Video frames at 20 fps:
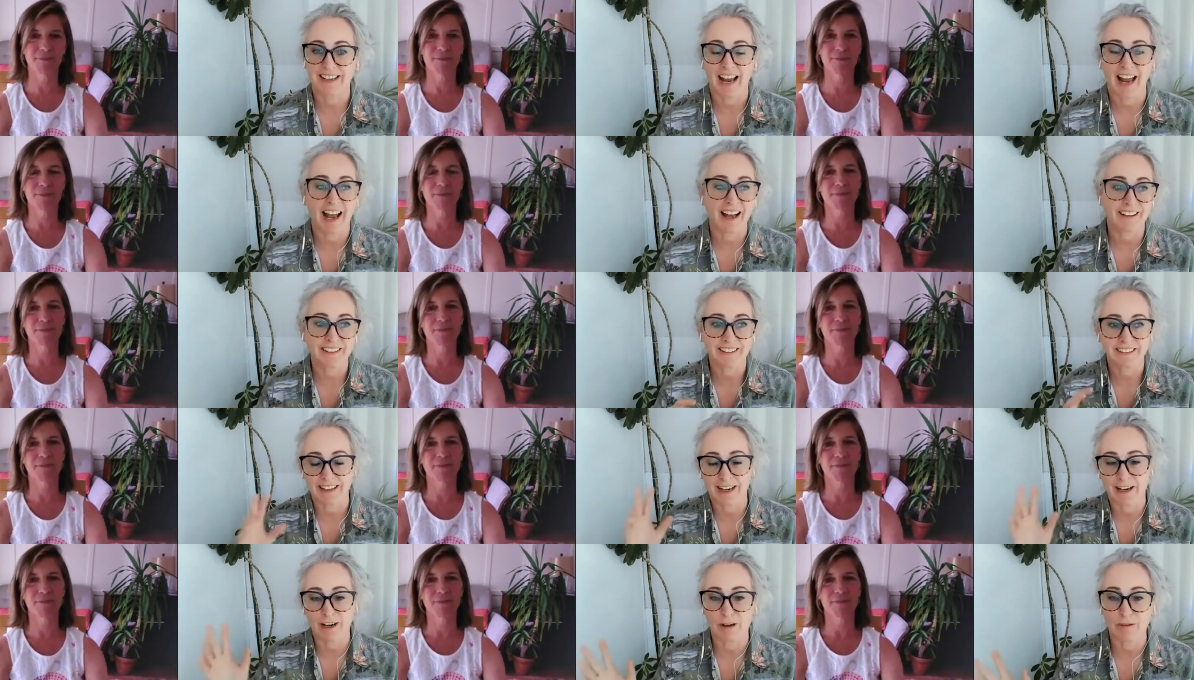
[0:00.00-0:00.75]
Speaker 1: How did
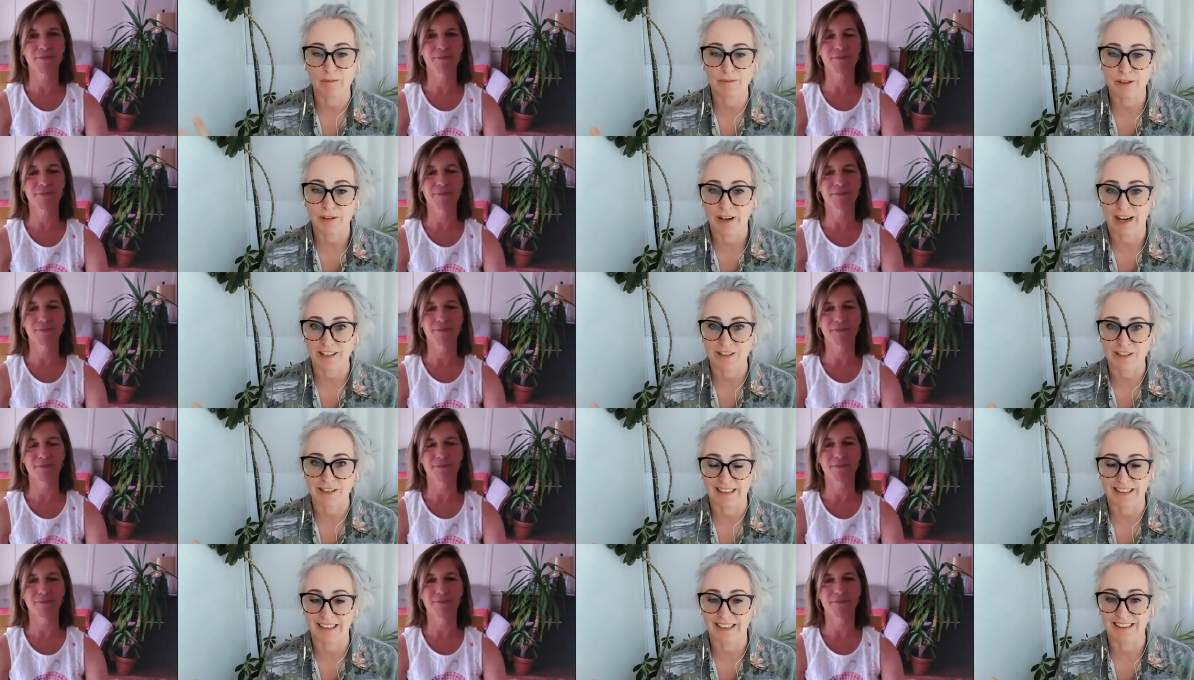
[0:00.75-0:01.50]
it help you
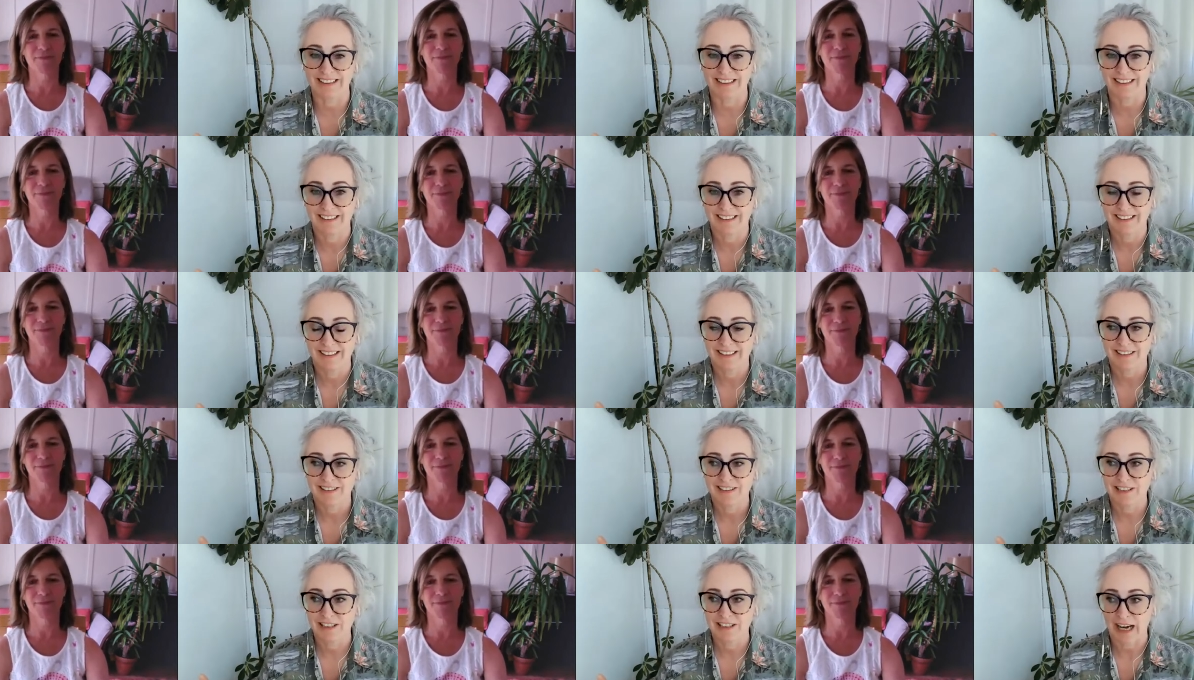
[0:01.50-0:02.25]
actually
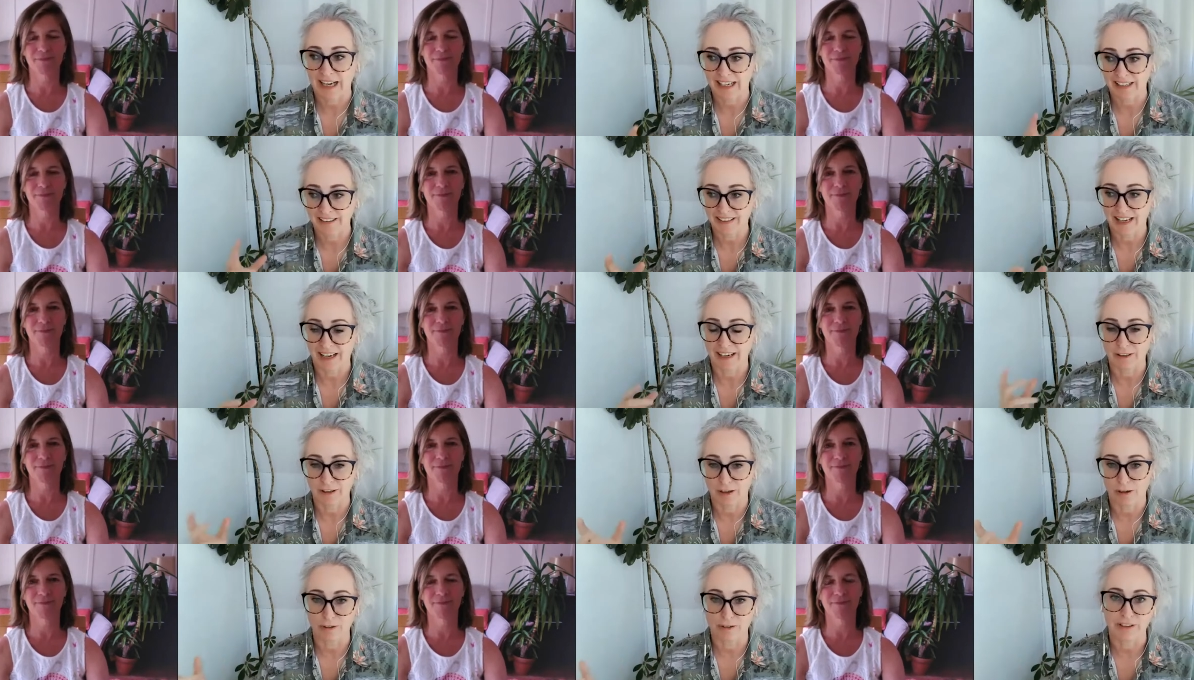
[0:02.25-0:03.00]
take
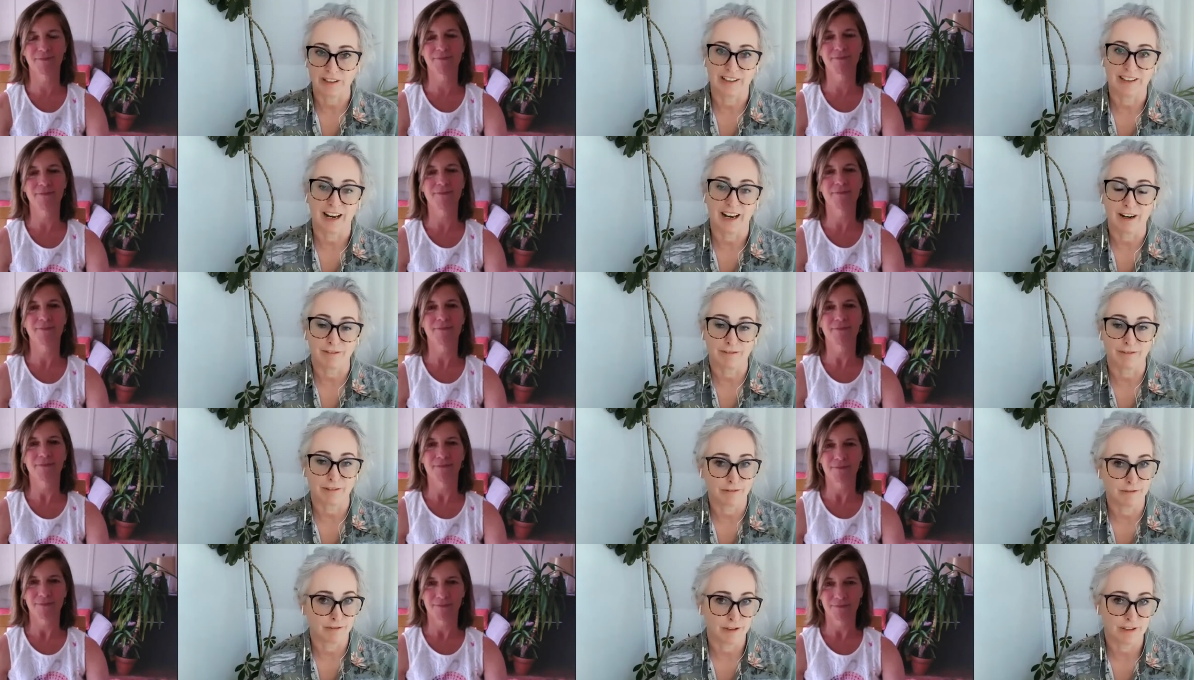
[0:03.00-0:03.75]
that goal that you had
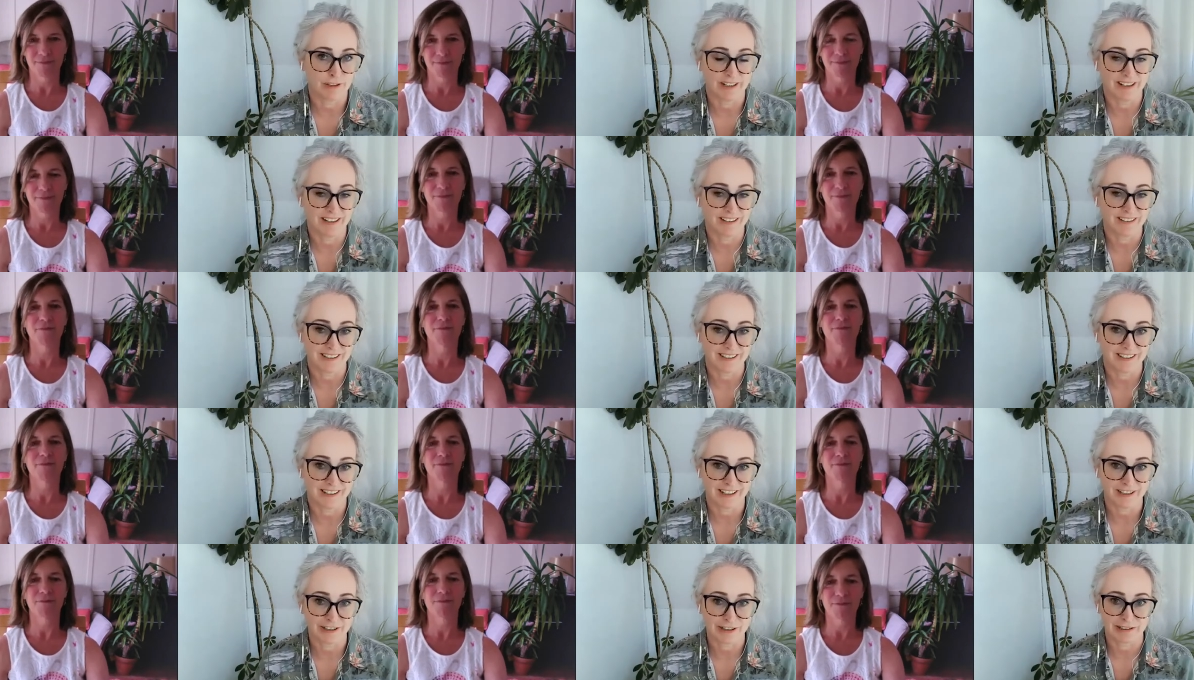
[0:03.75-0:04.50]
for a few years
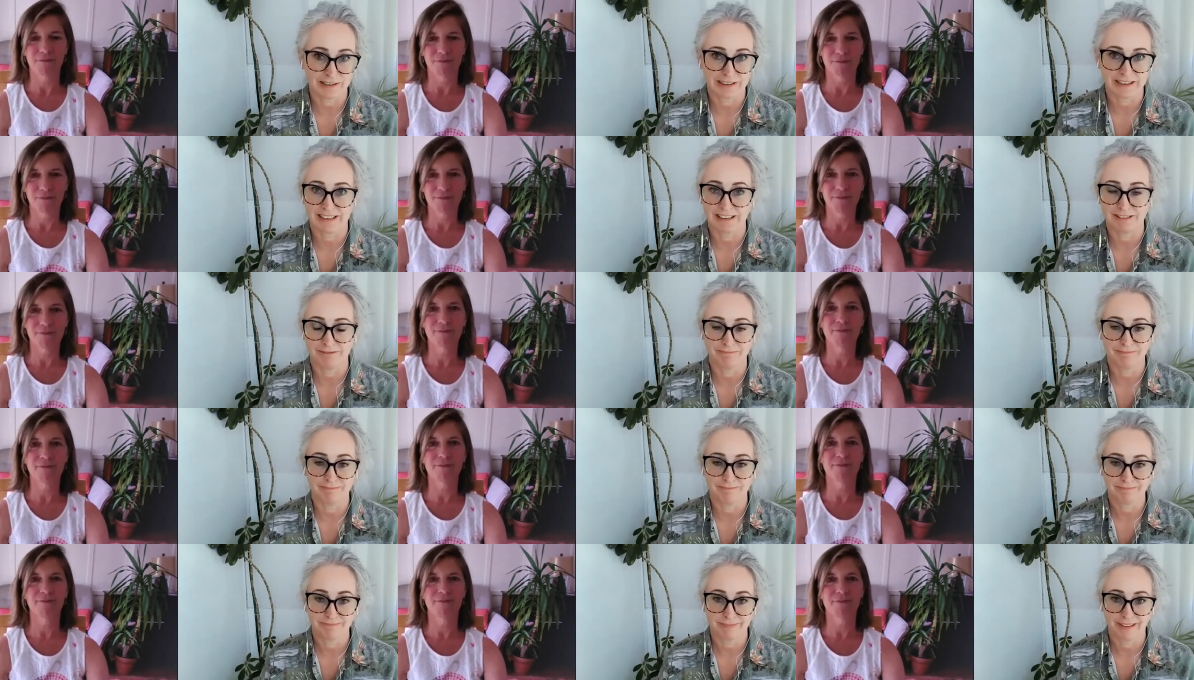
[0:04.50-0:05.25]
and actually
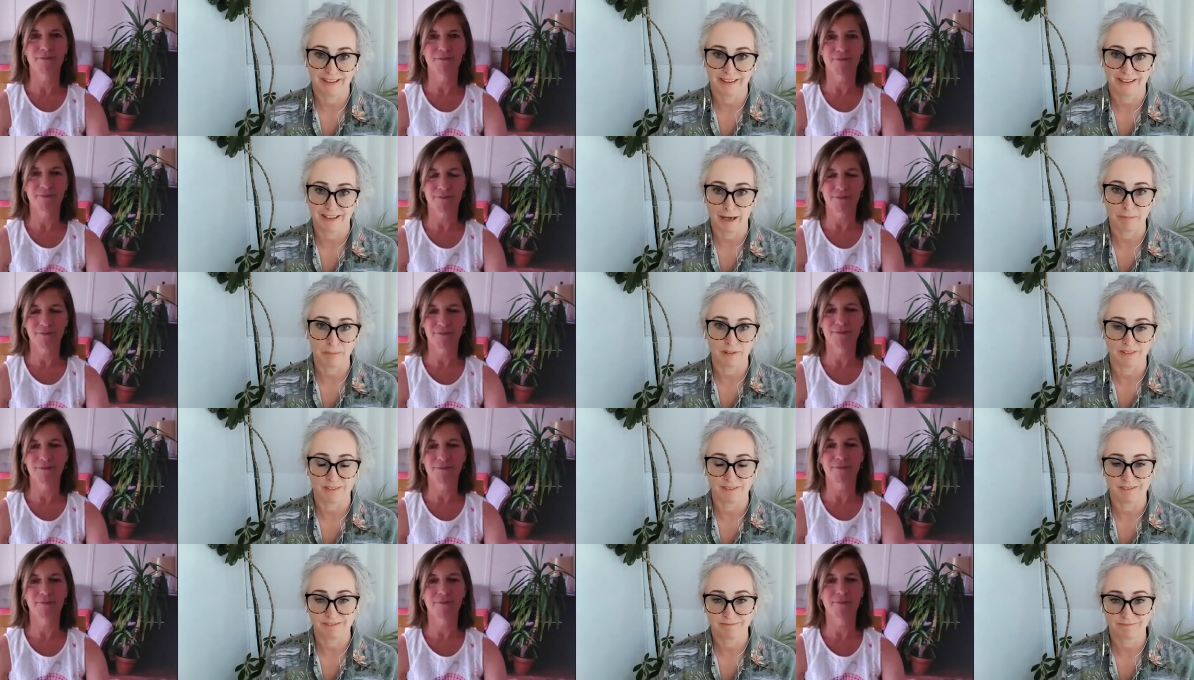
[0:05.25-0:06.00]
make it
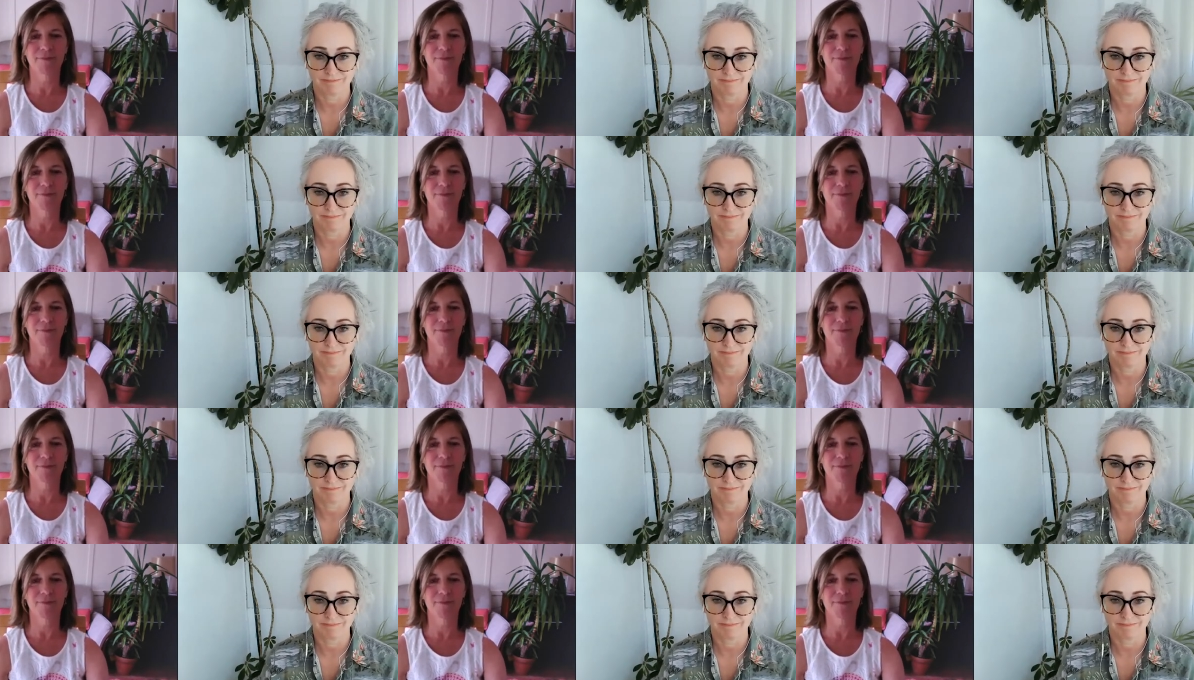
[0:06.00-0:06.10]
happen?